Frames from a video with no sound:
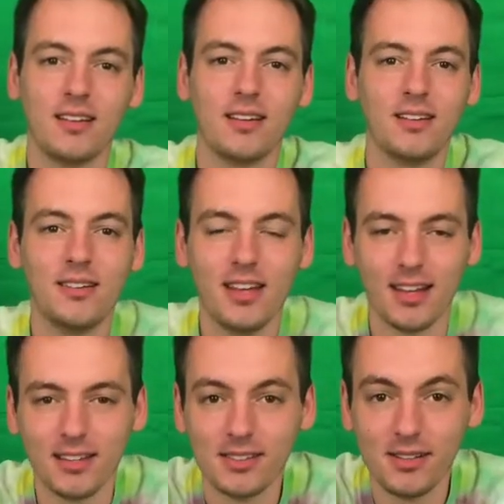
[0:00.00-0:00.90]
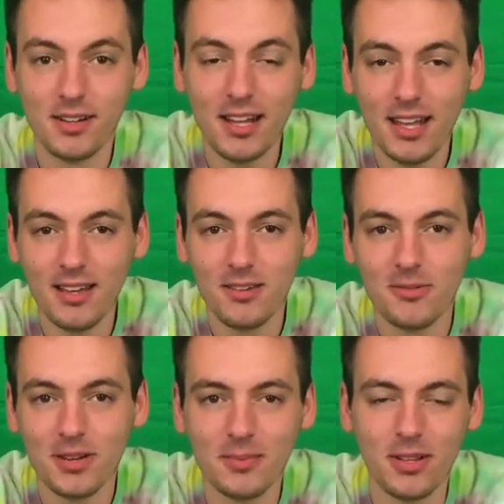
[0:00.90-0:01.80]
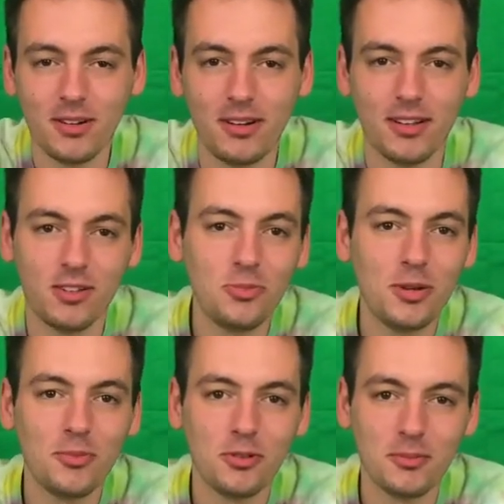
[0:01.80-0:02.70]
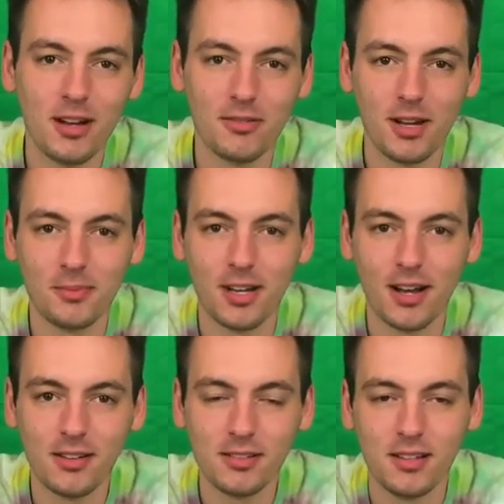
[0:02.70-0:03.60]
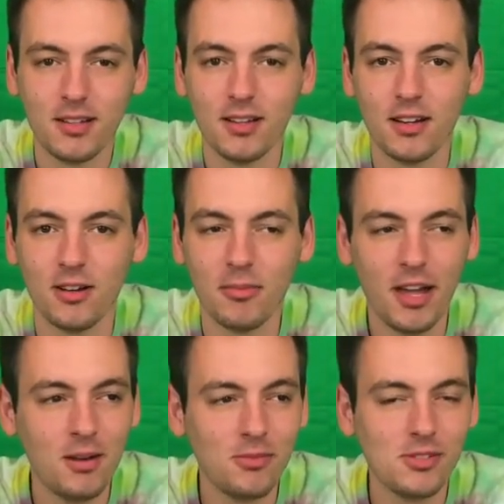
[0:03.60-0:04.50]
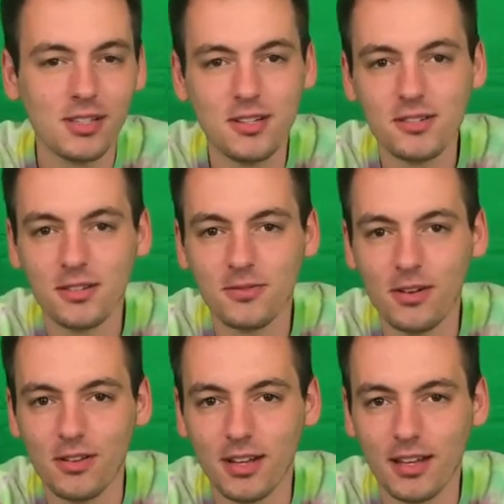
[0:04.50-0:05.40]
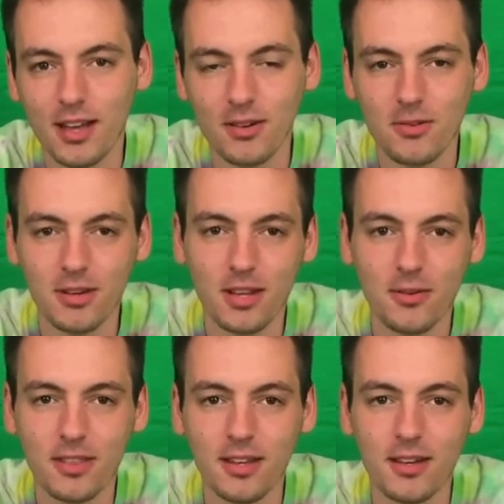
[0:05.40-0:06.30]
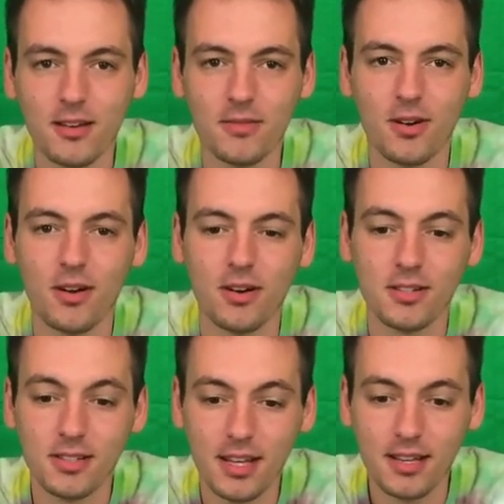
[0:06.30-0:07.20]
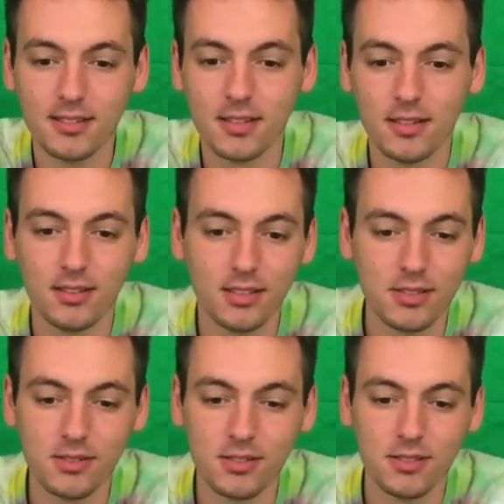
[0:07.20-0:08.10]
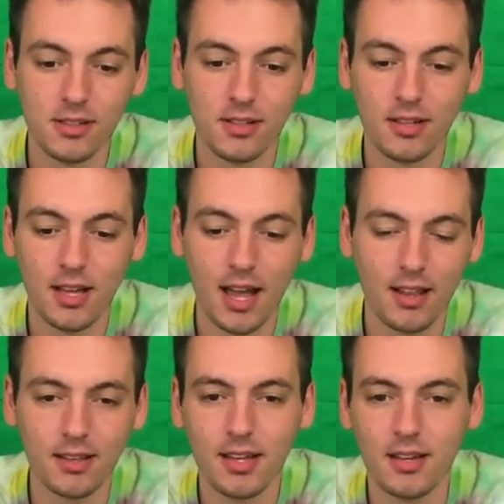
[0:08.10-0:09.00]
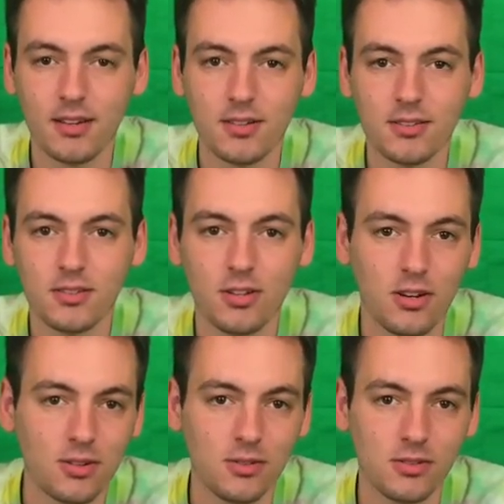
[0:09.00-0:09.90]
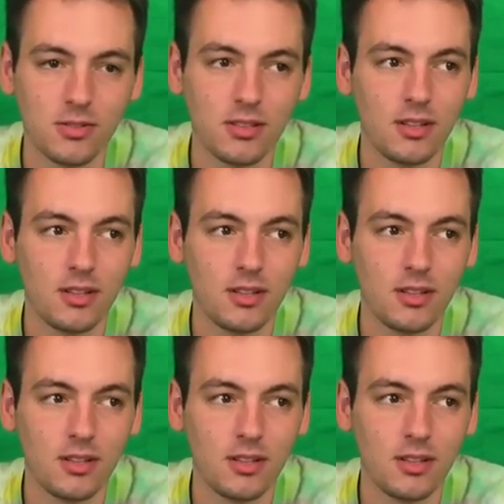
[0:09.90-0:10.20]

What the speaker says: Okay, so today we're going to be learning a little bit more about reptiles. Animals that usually fall in that category that we think of are snakes, lizards, alligators, turtles,